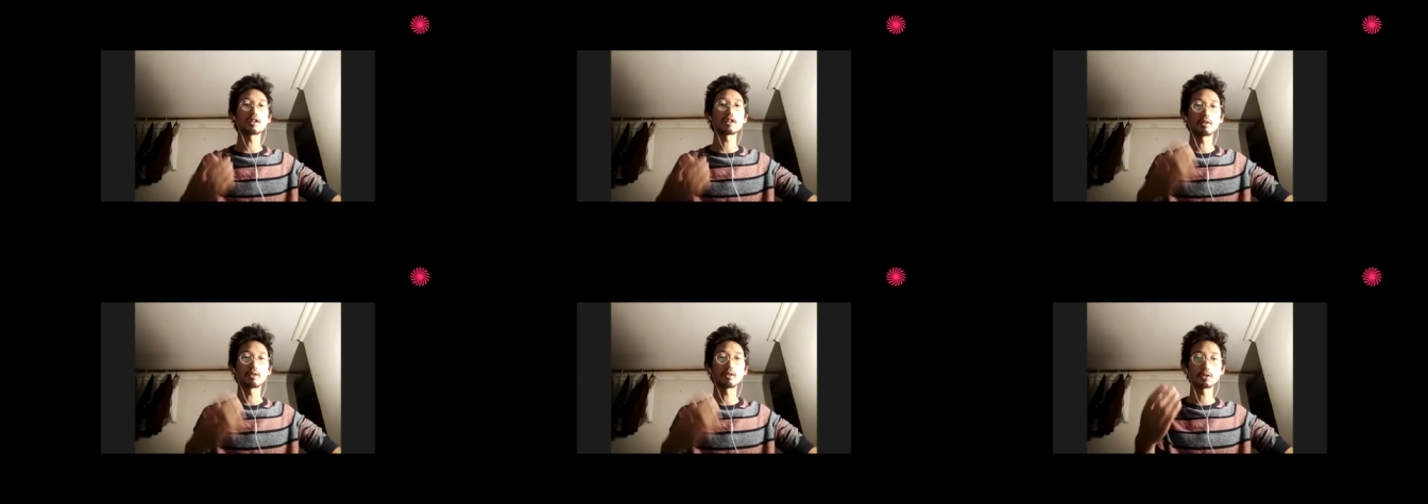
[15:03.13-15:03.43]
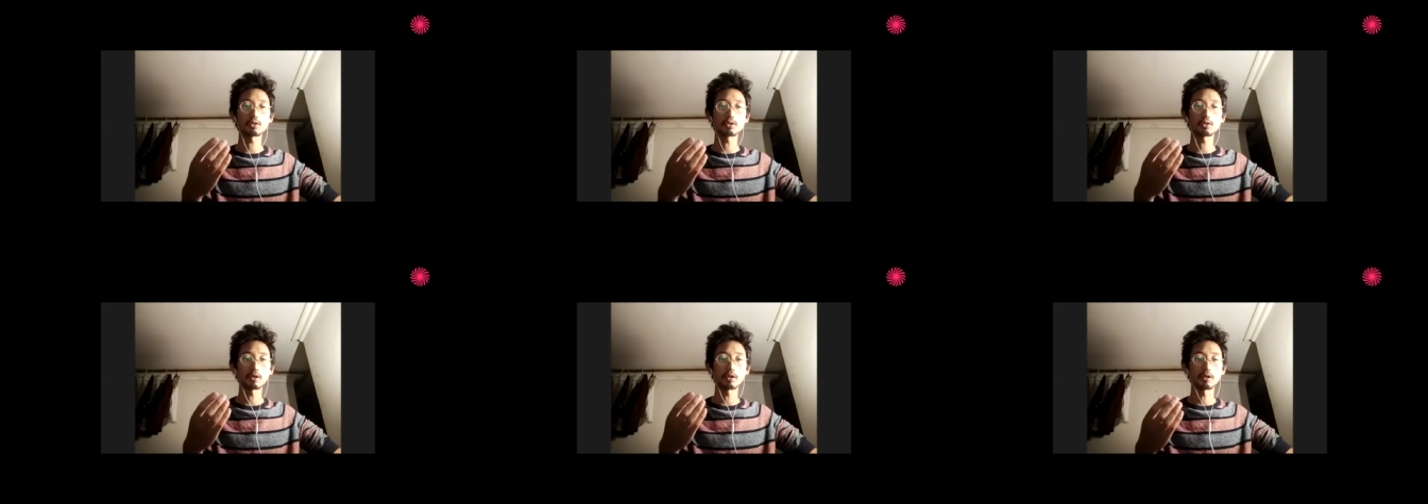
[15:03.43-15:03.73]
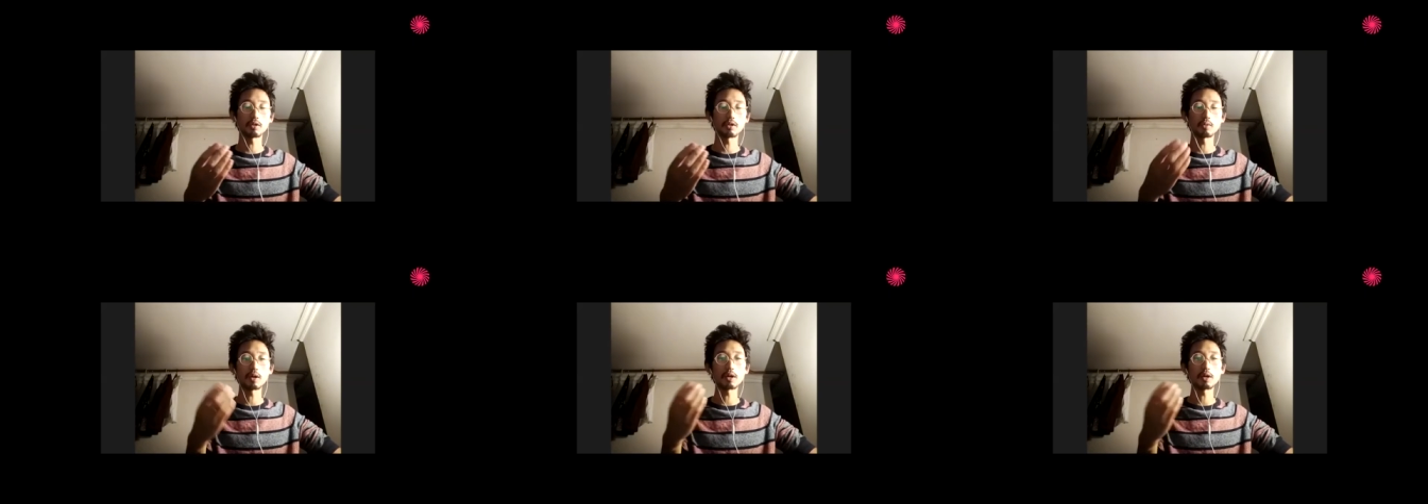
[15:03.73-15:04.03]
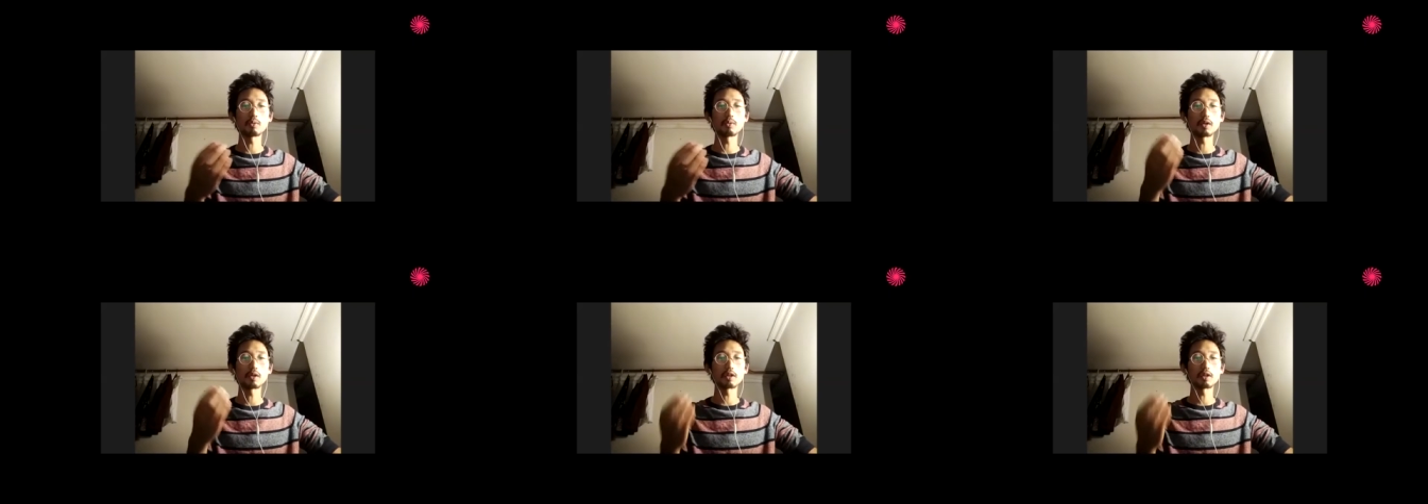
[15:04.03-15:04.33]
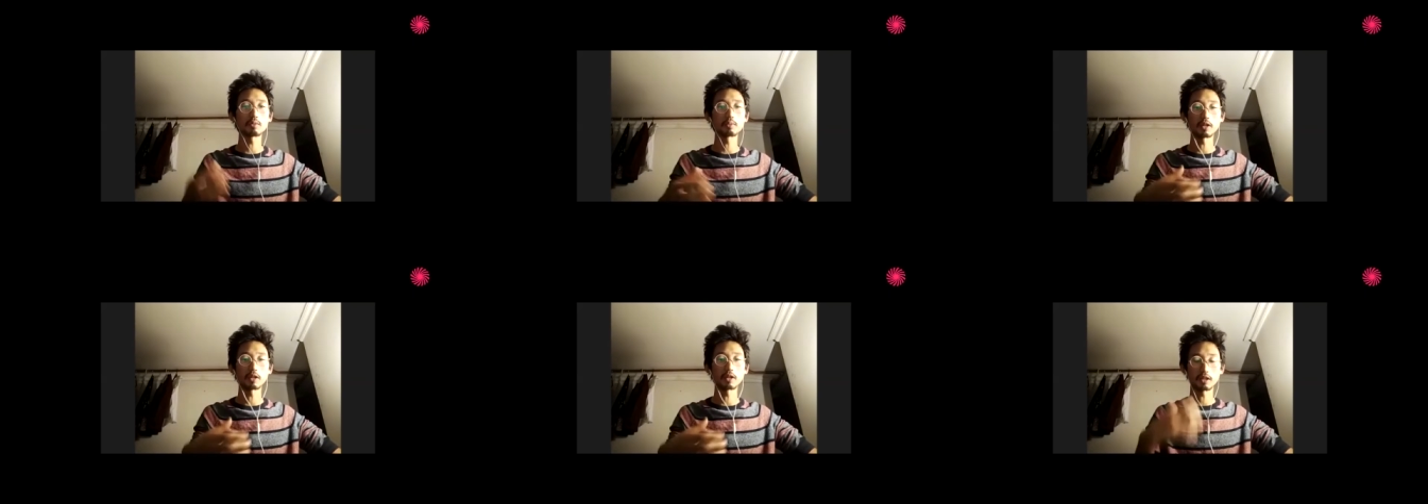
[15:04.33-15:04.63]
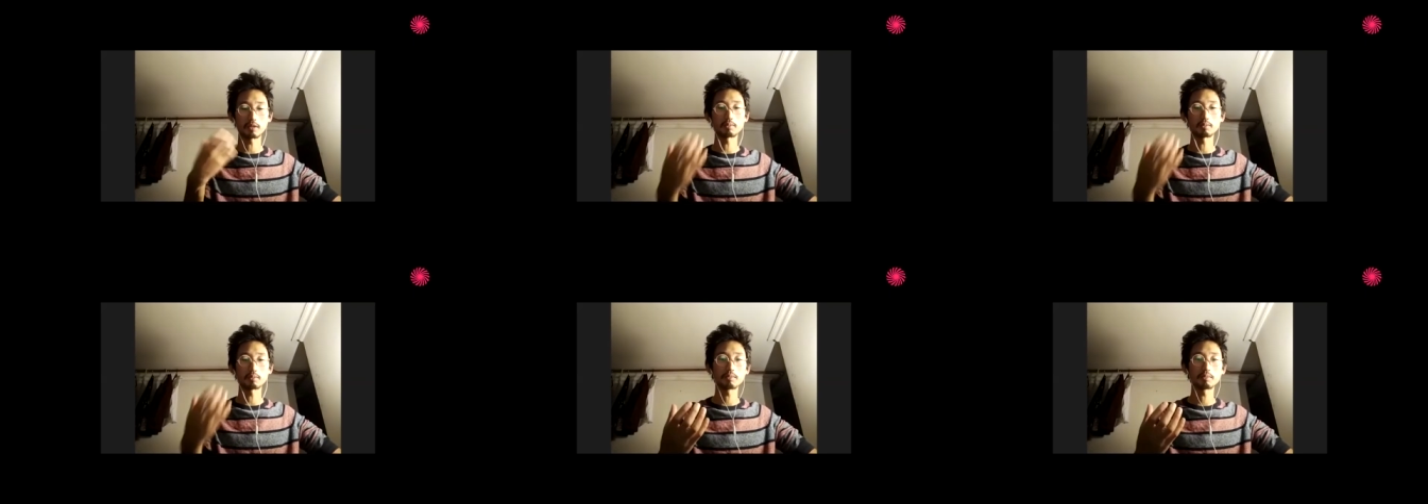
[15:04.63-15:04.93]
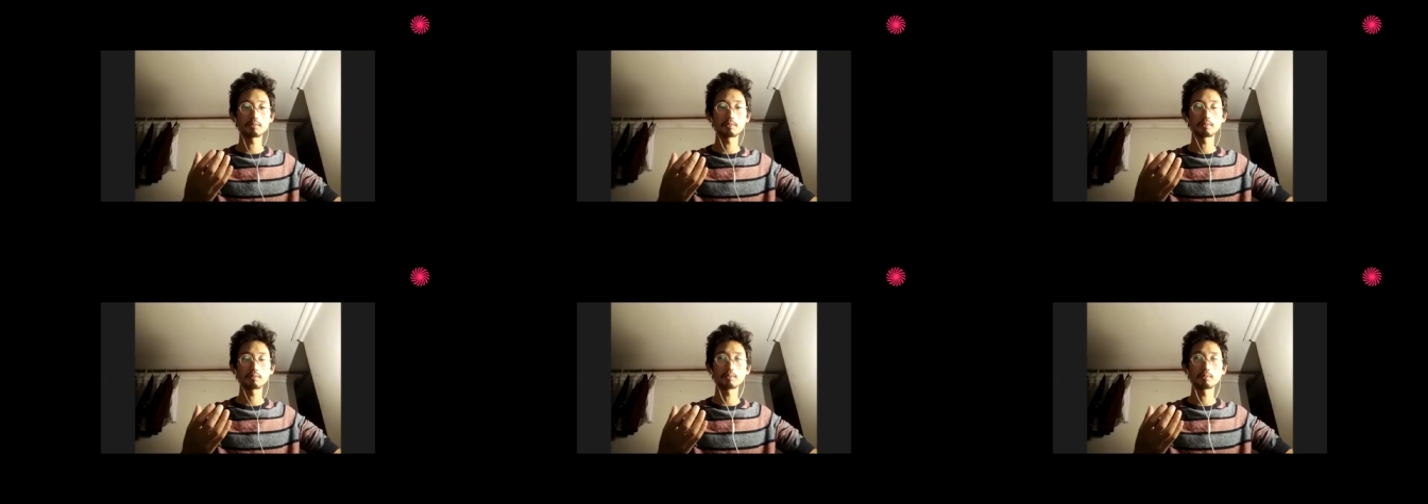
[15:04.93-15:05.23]
also one way of like
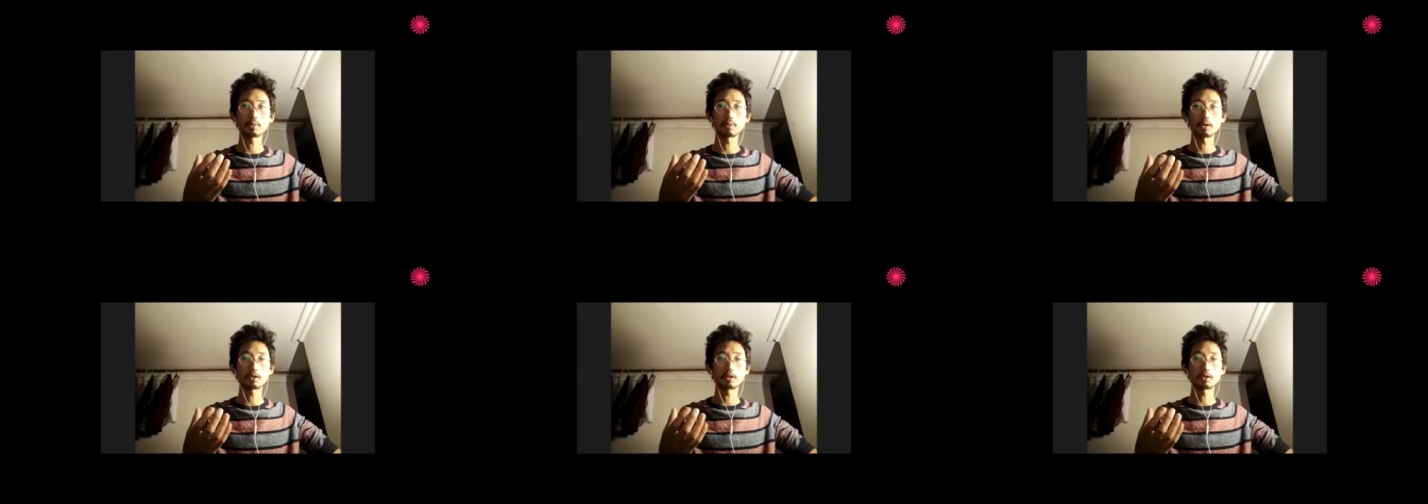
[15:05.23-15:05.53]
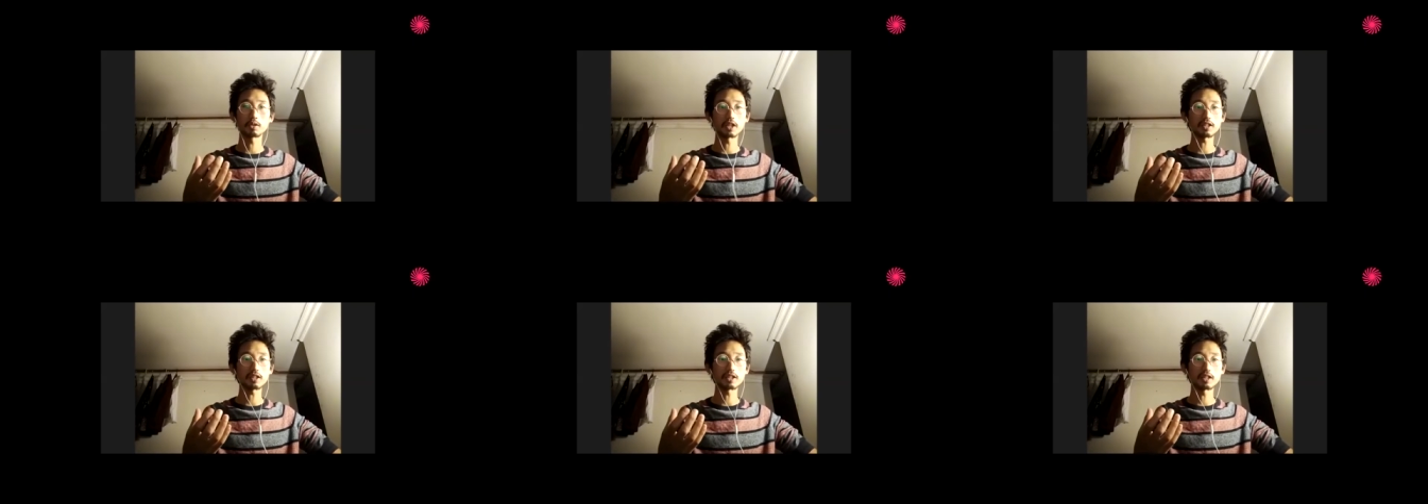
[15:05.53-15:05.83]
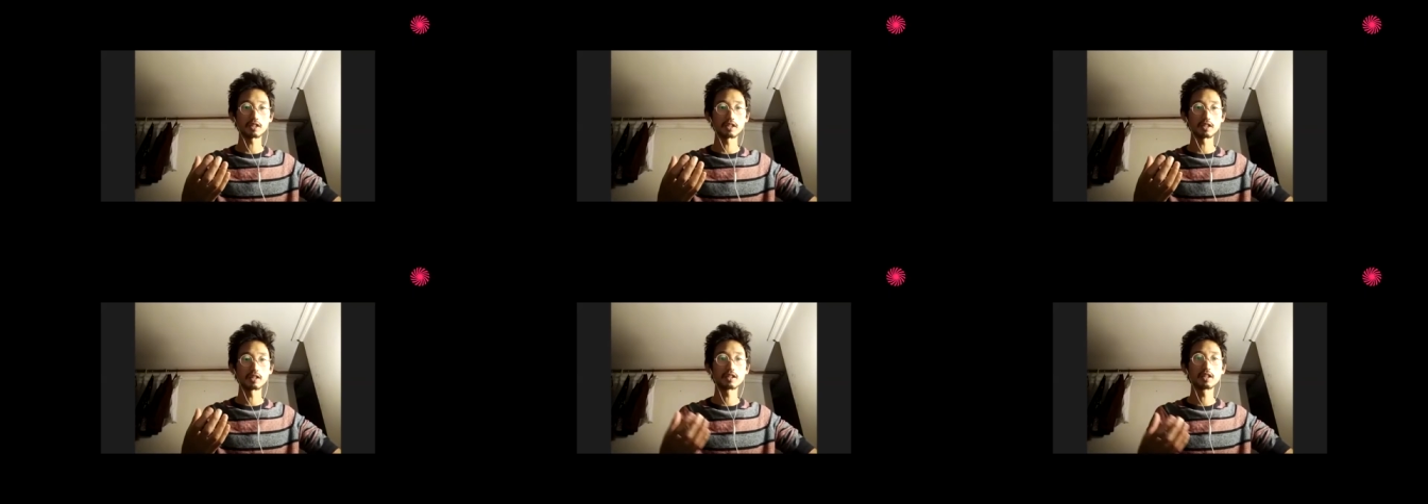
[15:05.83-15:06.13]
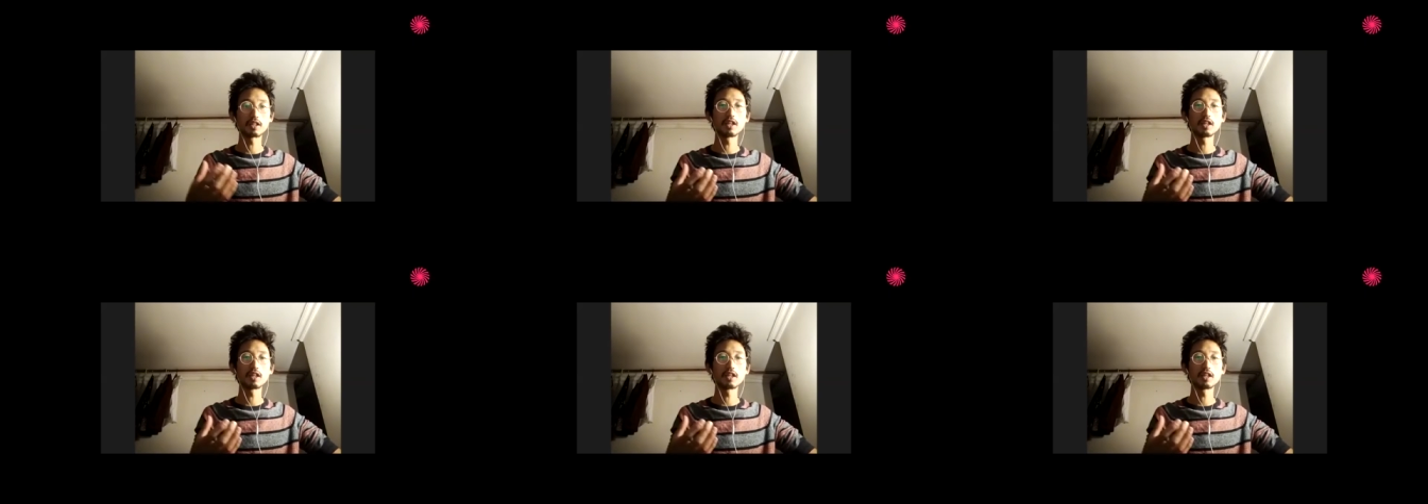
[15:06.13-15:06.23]
protecting,